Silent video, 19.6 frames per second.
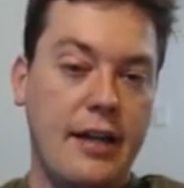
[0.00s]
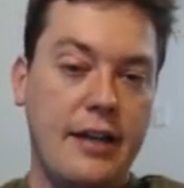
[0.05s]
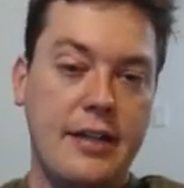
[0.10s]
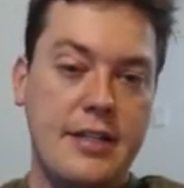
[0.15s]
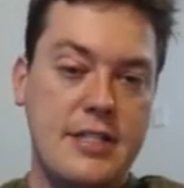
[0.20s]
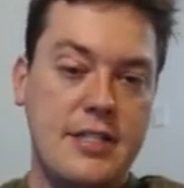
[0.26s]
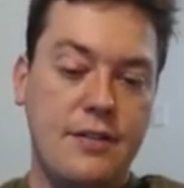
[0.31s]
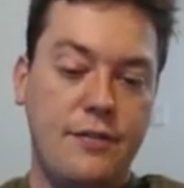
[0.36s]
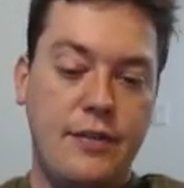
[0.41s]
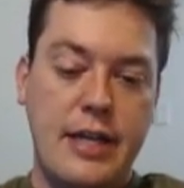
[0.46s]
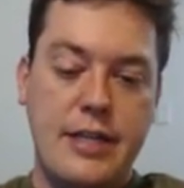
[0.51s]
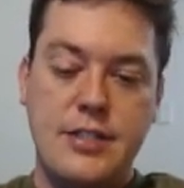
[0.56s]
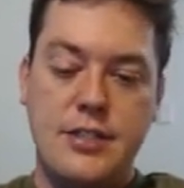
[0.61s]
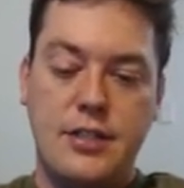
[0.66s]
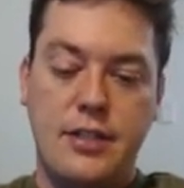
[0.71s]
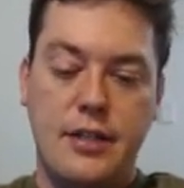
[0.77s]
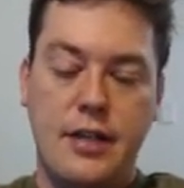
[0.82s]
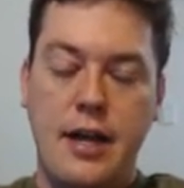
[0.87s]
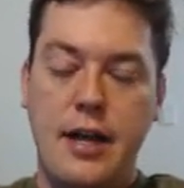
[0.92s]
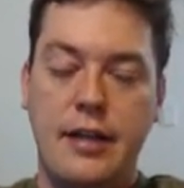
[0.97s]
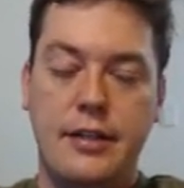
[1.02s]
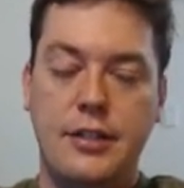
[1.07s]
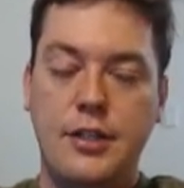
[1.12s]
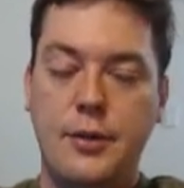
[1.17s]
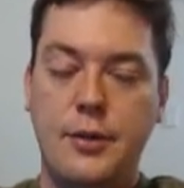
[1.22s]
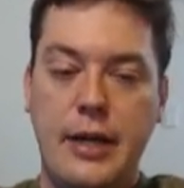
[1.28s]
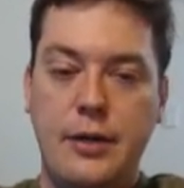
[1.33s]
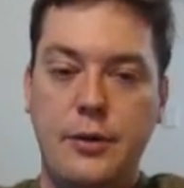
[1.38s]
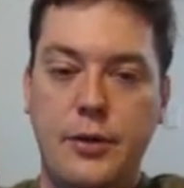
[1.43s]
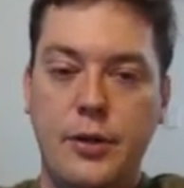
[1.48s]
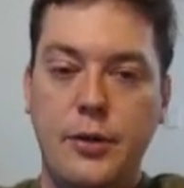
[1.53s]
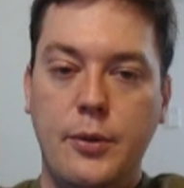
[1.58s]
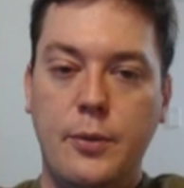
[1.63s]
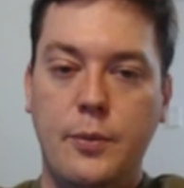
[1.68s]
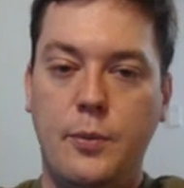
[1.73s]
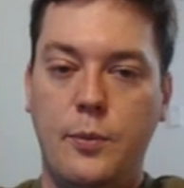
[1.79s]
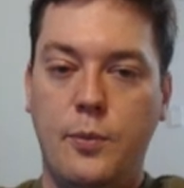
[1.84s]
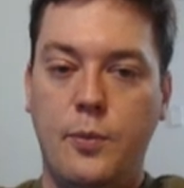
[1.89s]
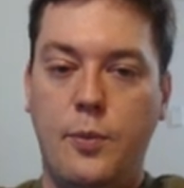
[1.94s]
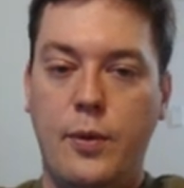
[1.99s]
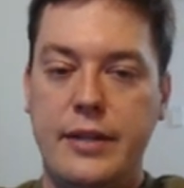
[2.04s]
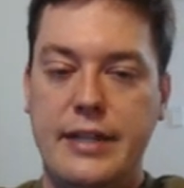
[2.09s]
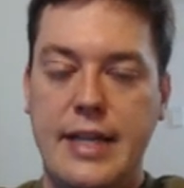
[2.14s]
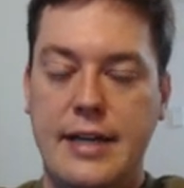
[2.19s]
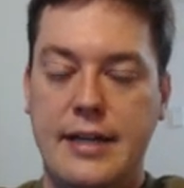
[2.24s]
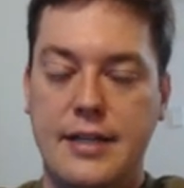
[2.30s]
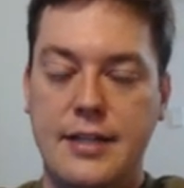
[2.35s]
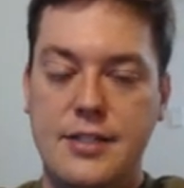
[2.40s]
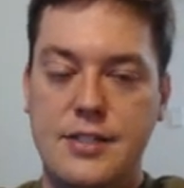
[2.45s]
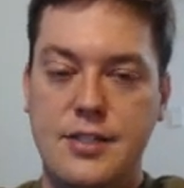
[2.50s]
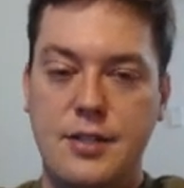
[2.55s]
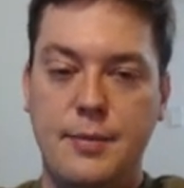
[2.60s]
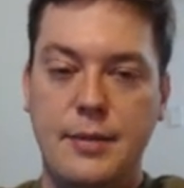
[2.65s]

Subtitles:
I guess if that's the I don't know what that is,